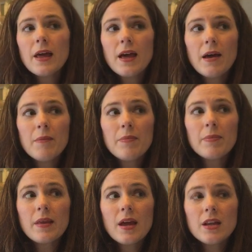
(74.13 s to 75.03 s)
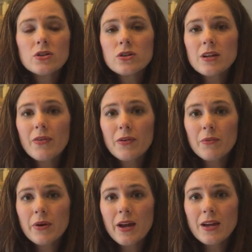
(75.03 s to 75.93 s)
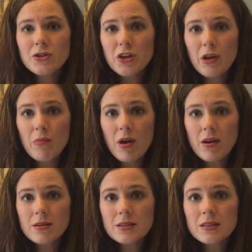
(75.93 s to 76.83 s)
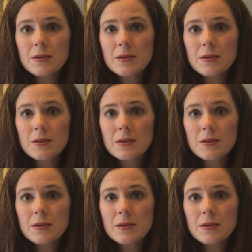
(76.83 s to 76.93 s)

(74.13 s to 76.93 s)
And it turned out that Rory had chickenpox.